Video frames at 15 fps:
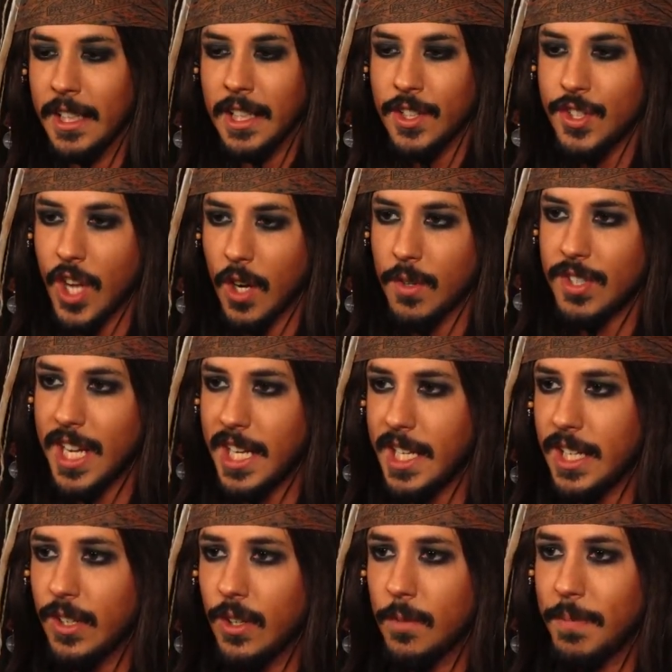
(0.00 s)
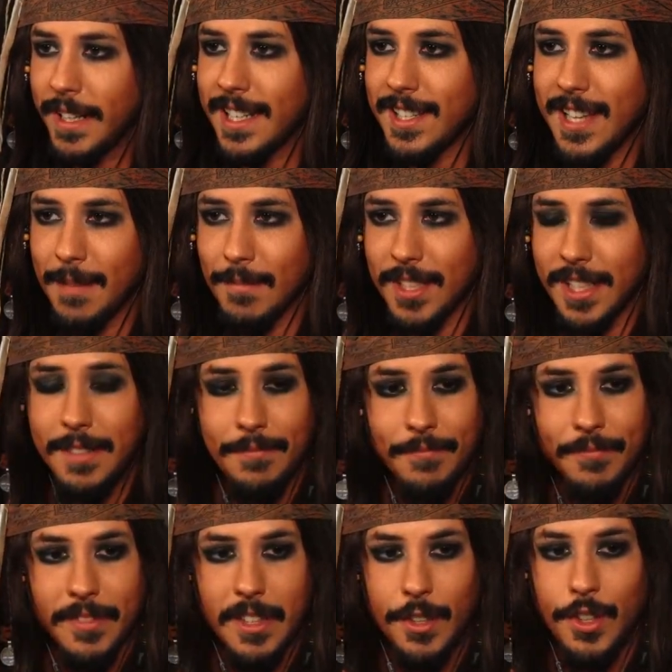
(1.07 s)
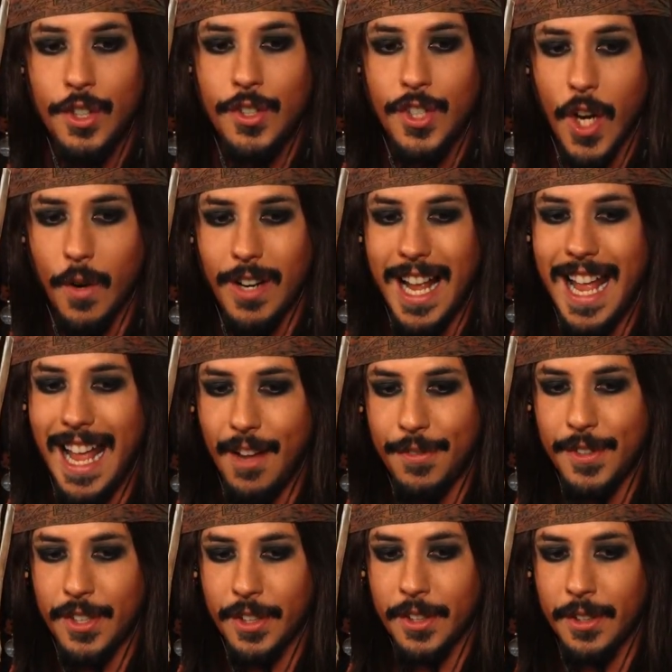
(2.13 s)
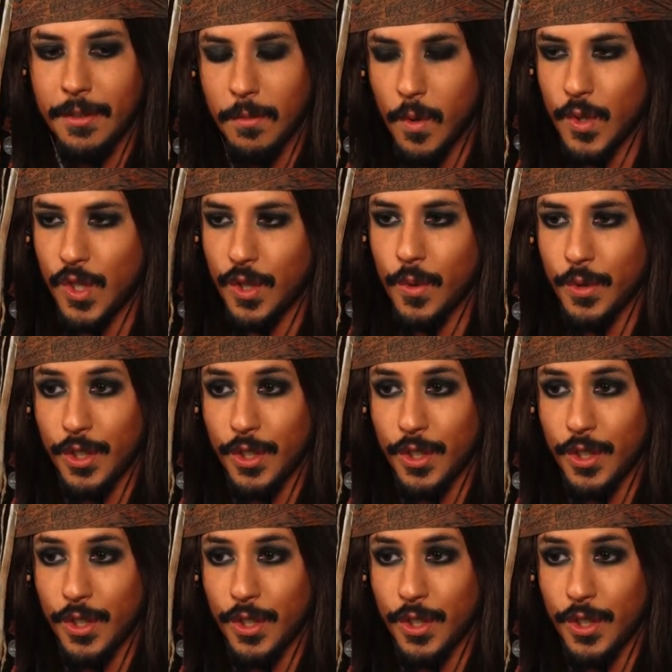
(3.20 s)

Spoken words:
So, say your bucket's empty, you don't have to, what's it called?